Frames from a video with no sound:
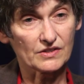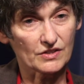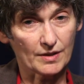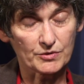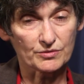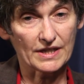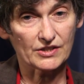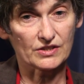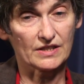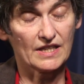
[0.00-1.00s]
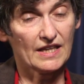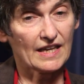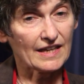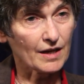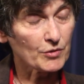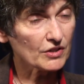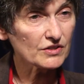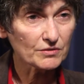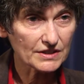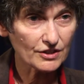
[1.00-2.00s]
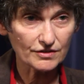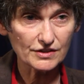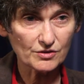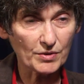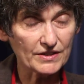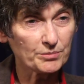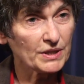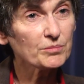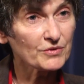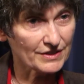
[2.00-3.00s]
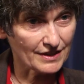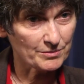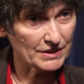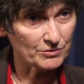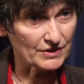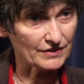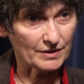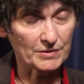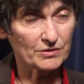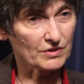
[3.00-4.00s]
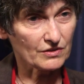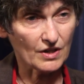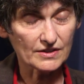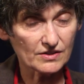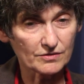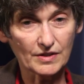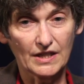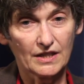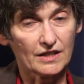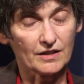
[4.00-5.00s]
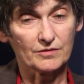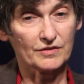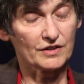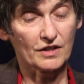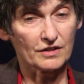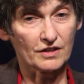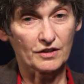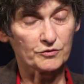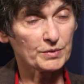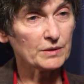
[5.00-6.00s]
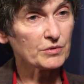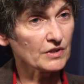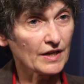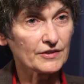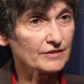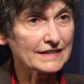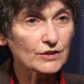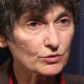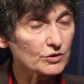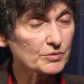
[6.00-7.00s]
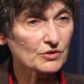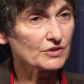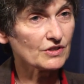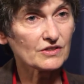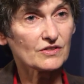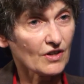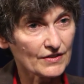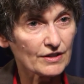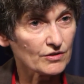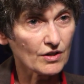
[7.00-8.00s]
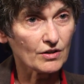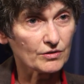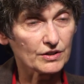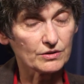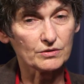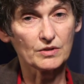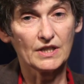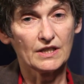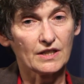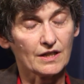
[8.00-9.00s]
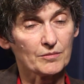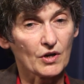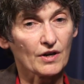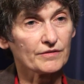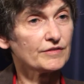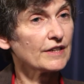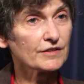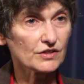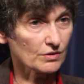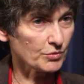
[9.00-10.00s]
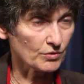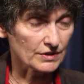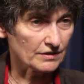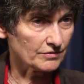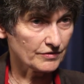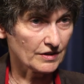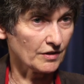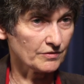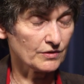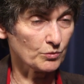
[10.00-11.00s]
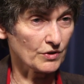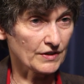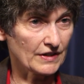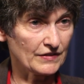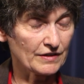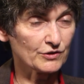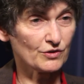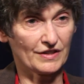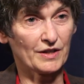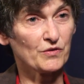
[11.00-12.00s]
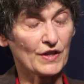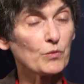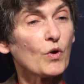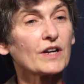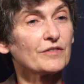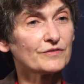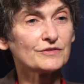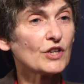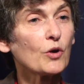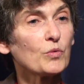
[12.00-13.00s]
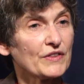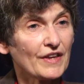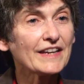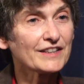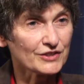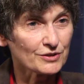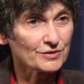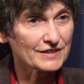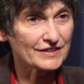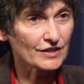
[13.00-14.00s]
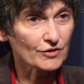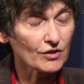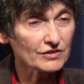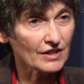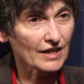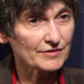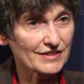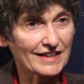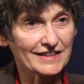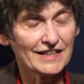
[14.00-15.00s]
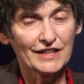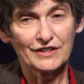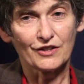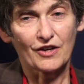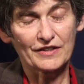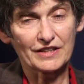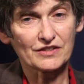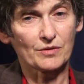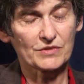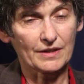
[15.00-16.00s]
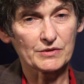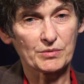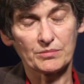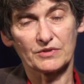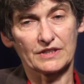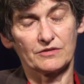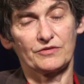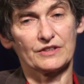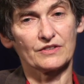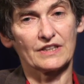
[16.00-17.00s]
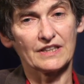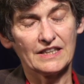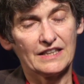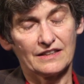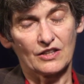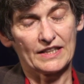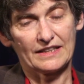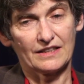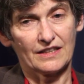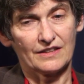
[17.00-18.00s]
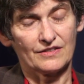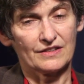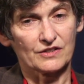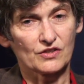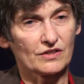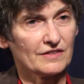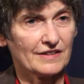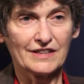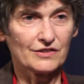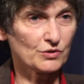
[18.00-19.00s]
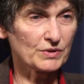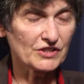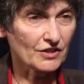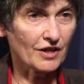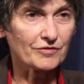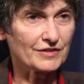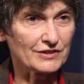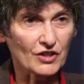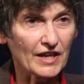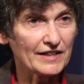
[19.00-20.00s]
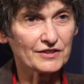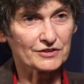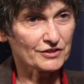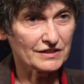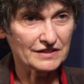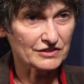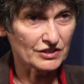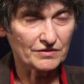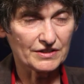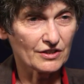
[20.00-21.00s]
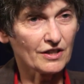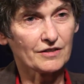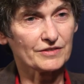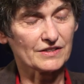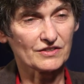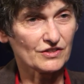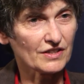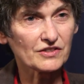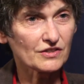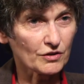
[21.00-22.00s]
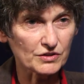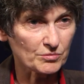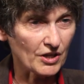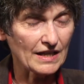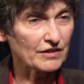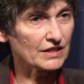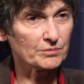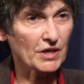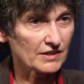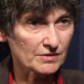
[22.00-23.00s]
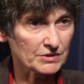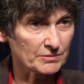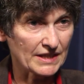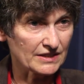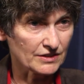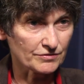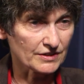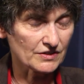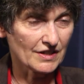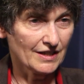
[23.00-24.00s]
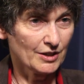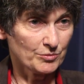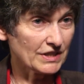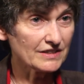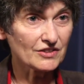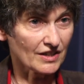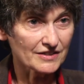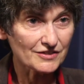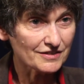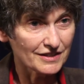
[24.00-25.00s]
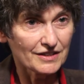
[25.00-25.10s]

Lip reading: the same direction. And I'm also encouraged by the people that I meet with. I meet with lots of people, either in groups or just on their own, who are very supportive of the work. They want to know what they can do in their own lives. And you know, I think sometimes people can feel that, like, there's switching off a light or turning the TV off is just so small. How could it possibly make a difference? But it does.